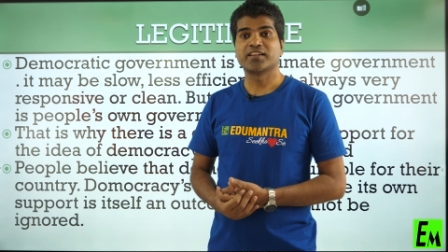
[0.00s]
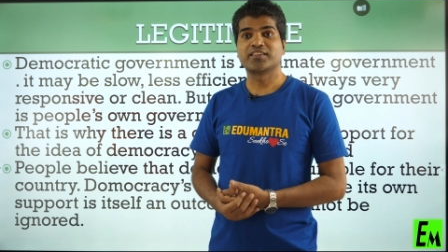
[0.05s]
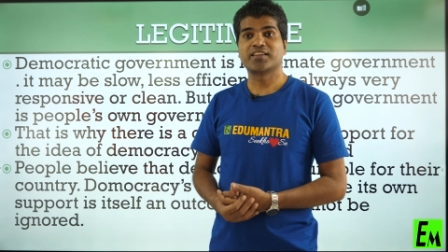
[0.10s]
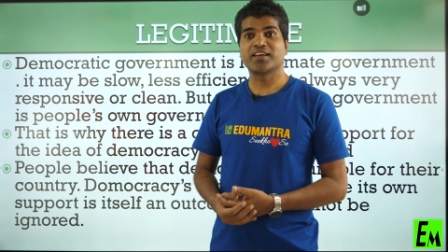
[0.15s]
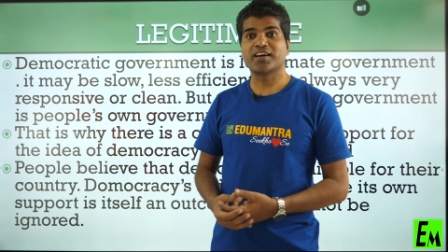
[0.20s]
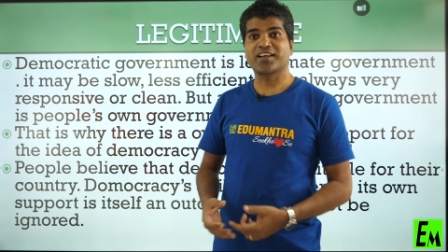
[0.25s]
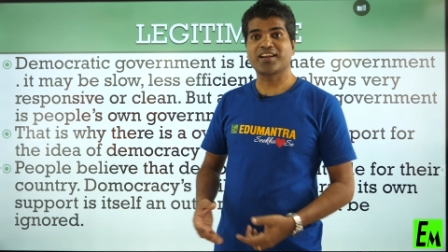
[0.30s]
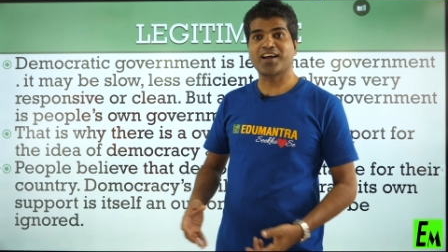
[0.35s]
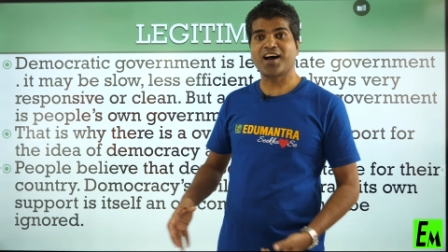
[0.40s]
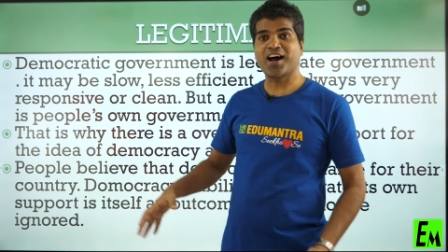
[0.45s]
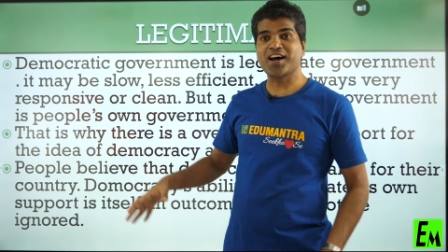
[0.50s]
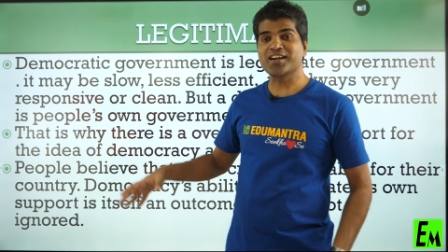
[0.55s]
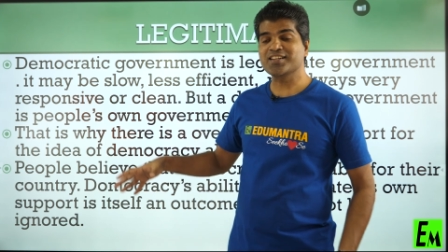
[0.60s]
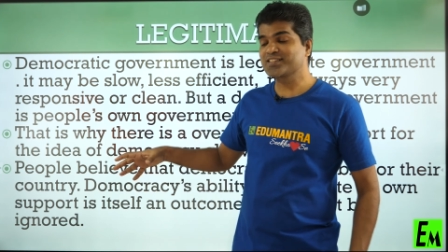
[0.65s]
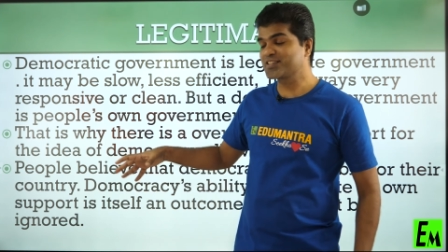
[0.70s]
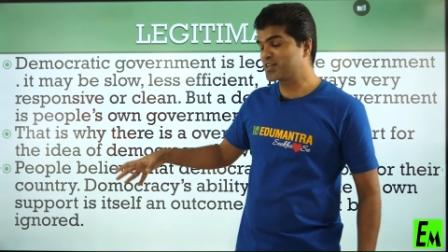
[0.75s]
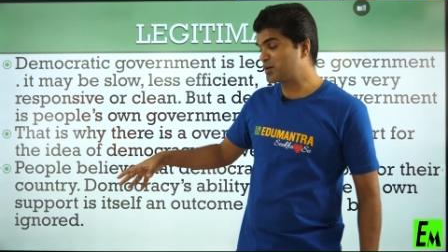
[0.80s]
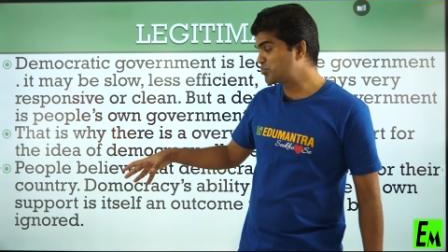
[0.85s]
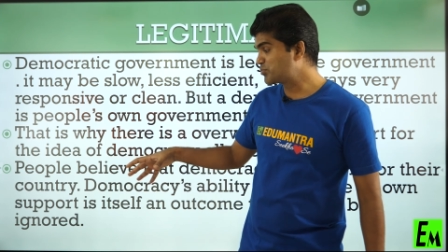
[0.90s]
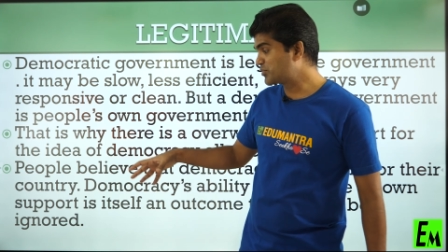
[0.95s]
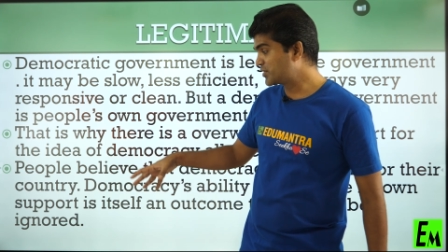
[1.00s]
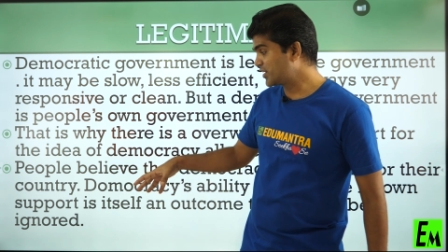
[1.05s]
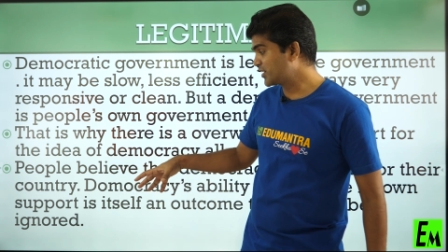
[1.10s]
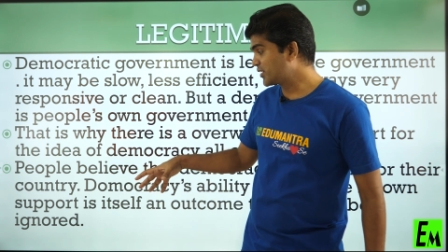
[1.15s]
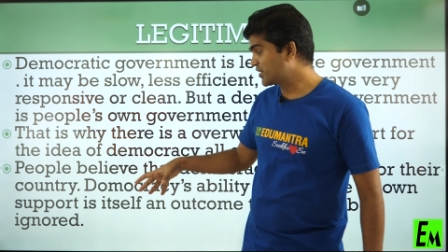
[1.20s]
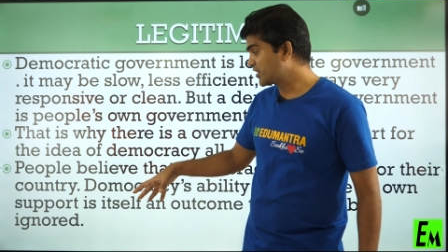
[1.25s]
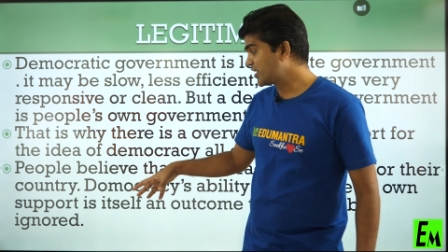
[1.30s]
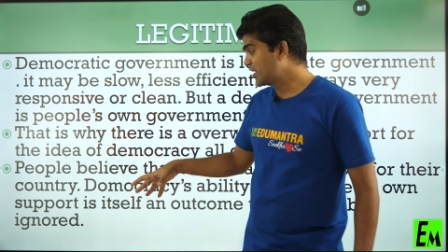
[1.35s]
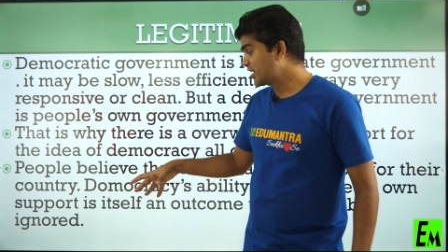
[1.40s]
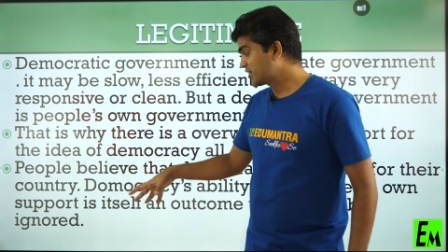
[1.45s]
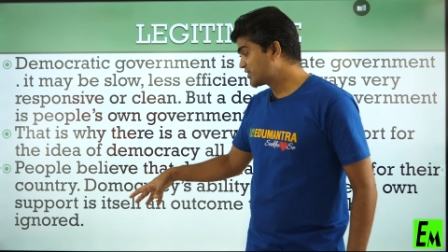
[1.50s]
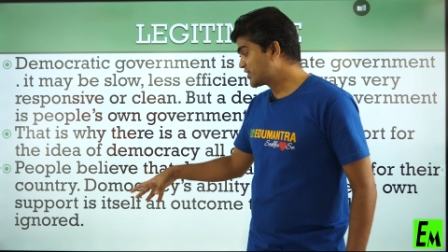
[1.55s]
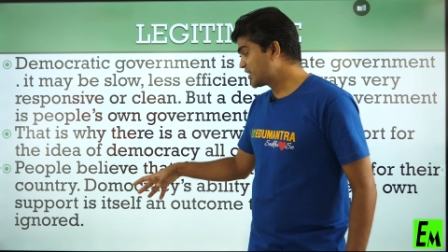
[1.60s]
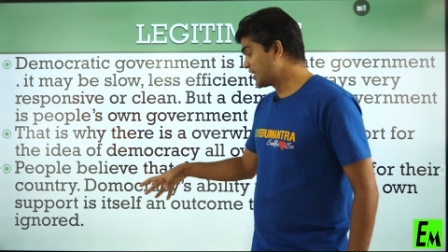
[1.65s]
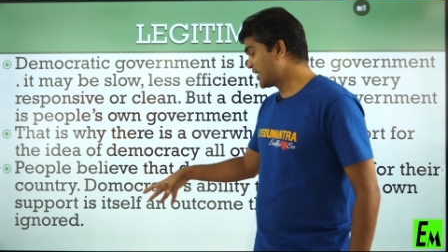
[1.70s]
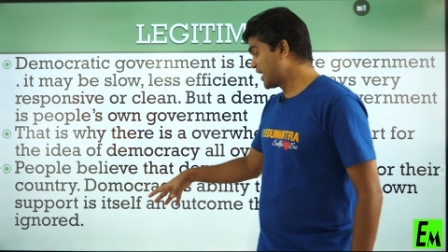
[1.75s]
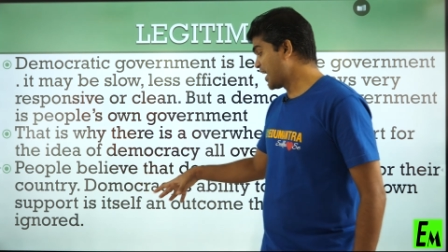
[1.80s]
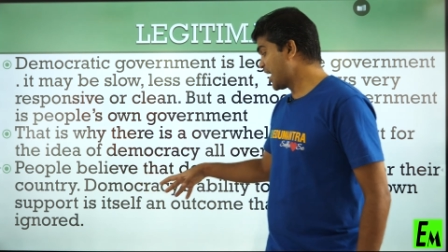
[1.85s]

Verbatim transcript: There are something, there